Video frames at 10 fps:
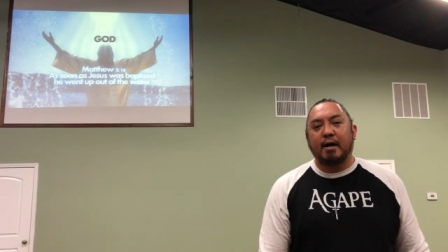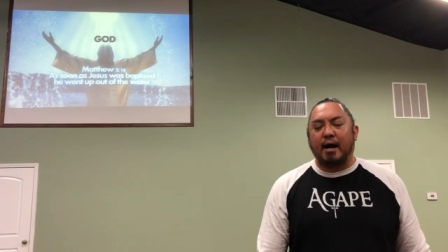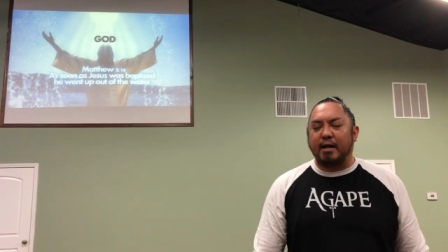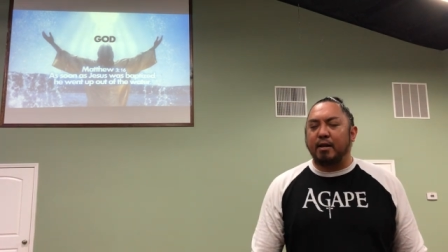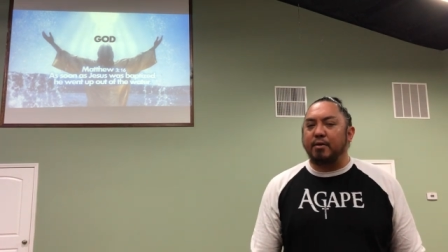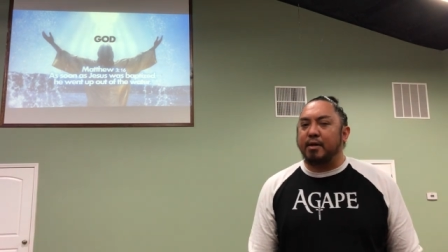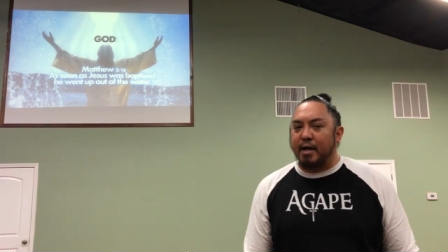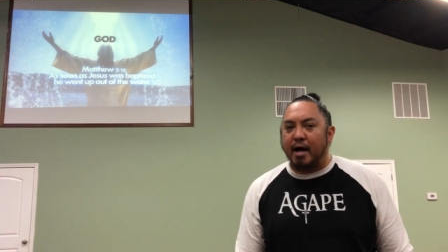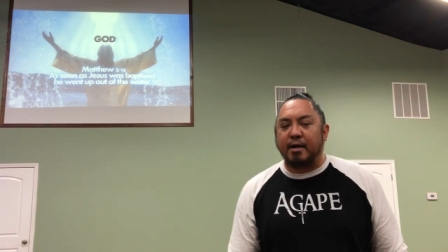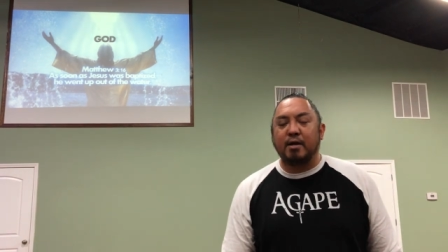Hallelujah.
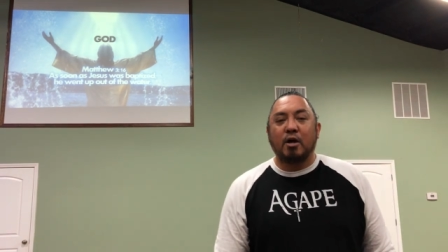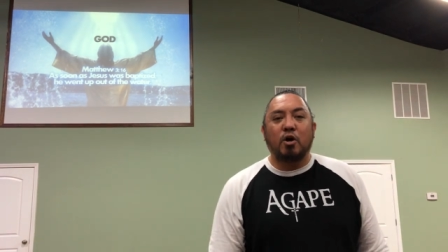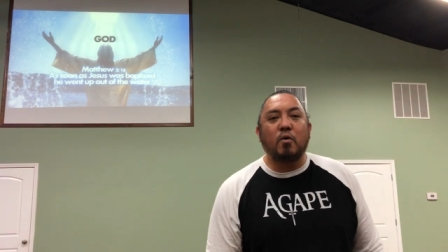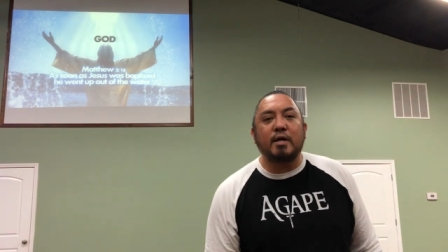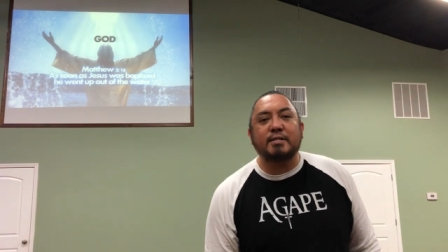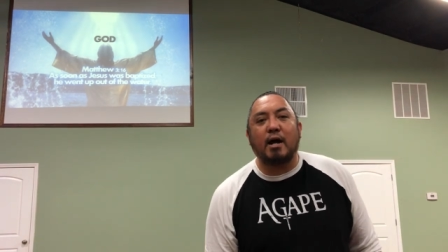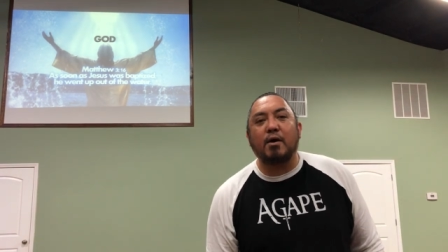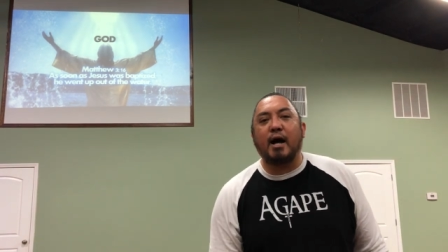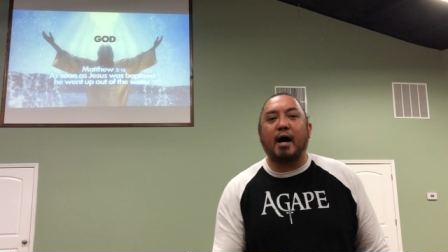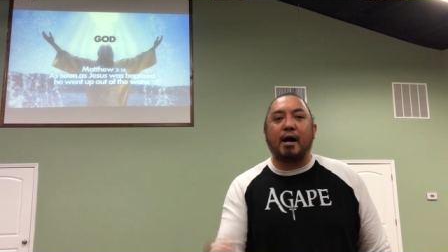God. Who is
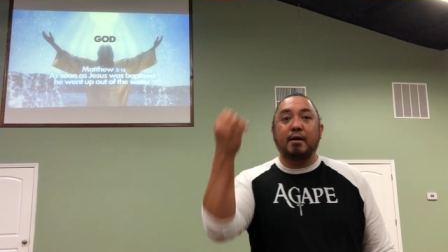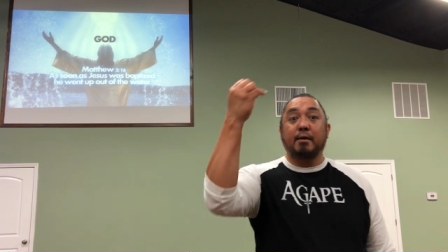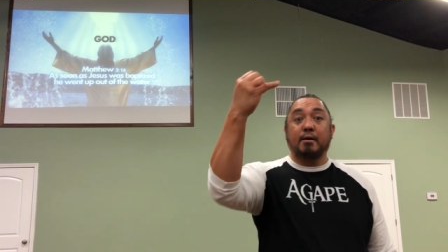our God?